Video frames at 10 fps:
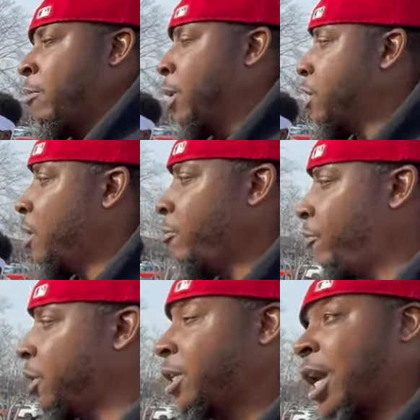But some of
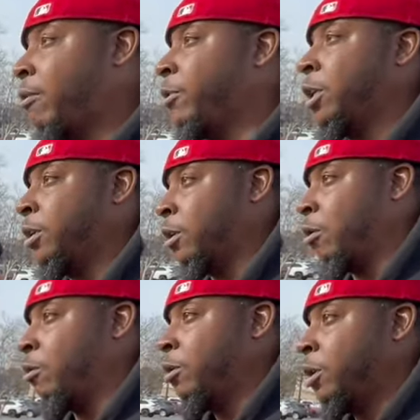us can't read it,
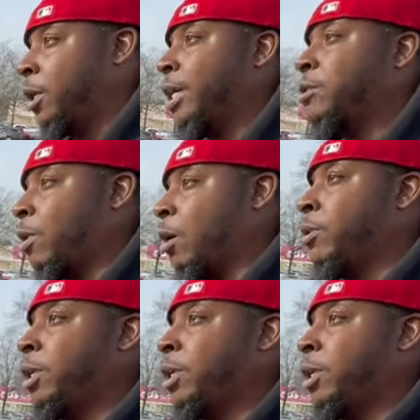though. That's why we